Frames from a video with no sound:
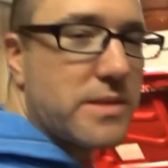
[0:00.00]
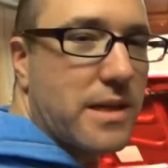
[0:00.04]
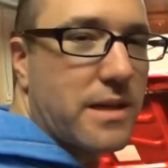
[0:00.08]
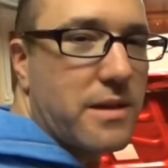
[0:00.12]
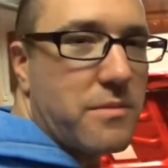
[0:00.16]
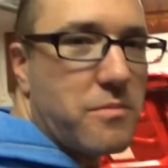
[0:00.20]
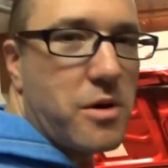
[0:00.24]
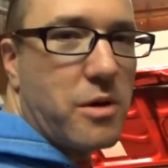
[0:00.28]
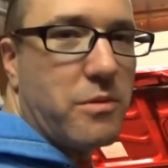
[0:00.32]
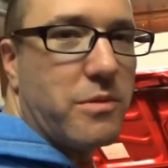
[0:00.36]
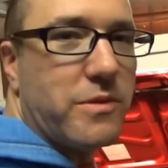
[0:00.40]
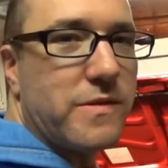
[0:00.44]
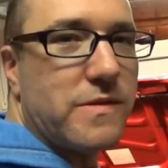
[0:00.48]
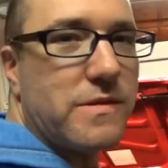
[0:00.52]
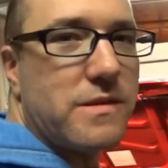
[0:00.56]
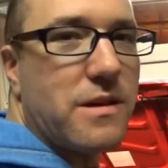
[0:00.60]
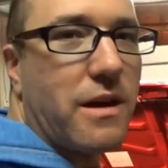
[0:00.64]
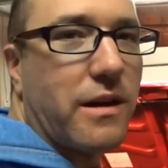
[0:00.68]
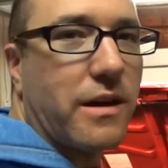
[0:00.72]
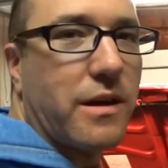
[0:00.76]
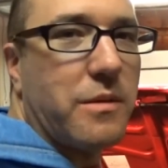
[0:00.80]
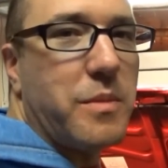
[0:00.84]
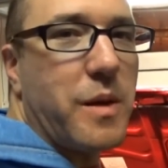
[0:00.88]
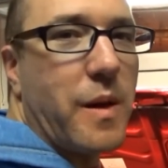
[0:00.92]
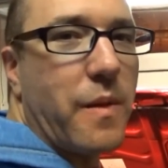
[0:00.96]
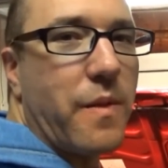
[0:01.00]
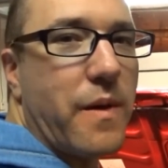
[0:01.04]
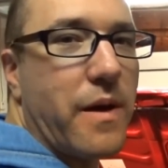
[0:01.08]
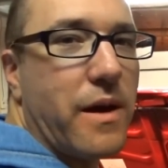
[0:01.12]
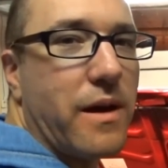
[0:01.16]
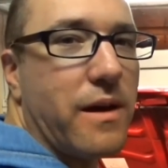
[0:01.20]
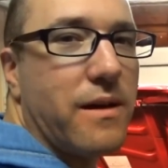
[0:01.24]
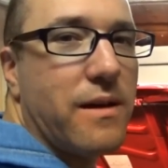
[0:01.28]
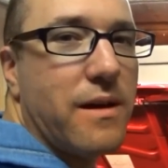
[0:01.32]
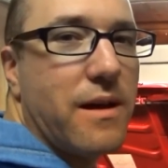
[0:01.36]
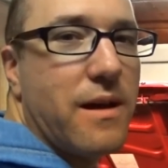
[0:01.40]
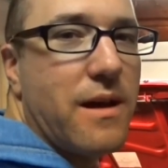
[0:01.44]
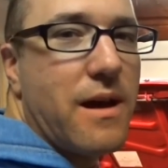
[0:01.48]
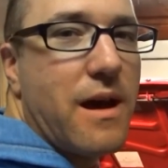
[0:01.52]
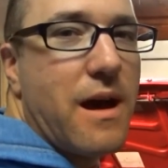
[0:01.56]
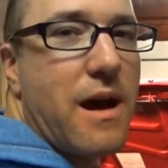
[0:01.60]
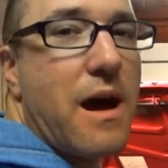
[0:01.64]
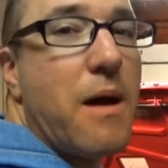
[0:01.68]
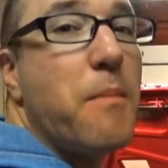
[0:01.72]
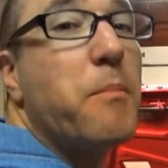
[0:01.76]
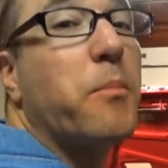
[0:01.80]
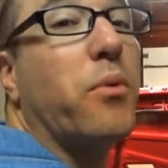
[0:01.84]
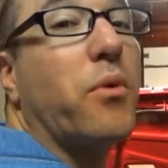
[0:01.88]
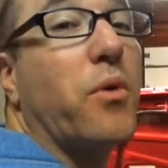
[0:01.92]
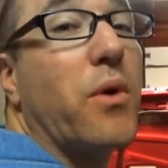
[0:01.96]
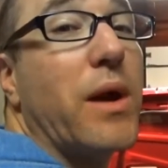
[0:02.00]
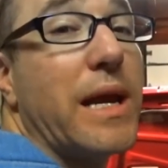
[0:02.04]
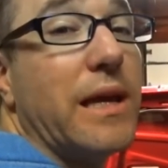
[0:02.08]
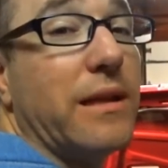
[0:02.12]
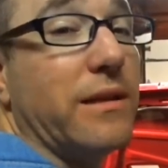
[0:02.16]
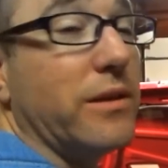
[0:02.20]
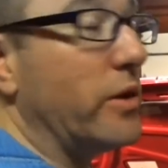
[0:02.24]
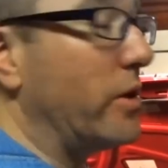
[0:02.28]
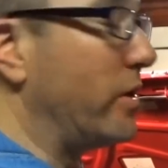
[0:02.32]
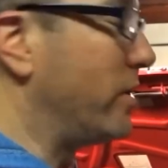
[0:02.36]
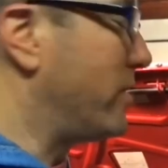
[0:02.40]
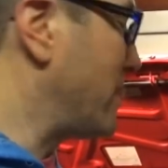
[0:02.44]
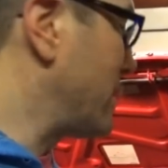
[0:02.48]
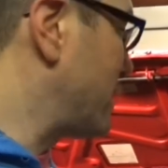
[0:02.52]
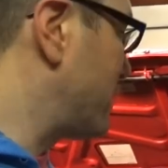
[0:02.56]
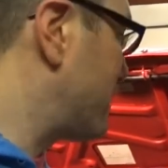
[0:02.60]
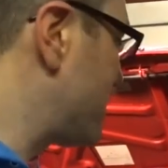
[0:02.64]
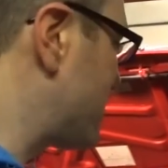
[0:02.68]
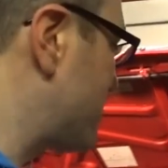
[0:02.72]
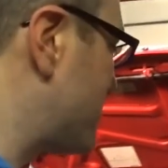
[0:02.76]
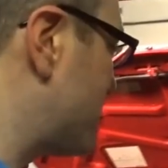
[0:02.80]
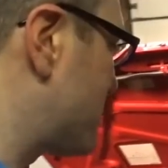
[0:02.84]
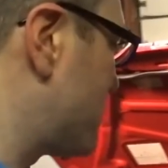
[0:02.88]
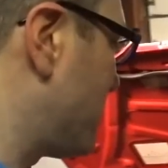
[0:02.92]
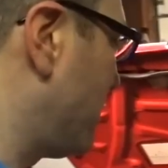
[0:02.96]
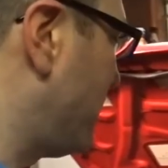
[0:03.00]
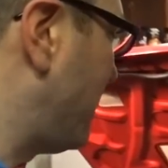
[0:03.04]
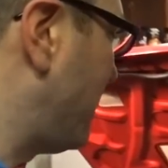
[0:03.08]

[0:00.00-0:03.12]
take a moment to talk about the Prelude, right? This is the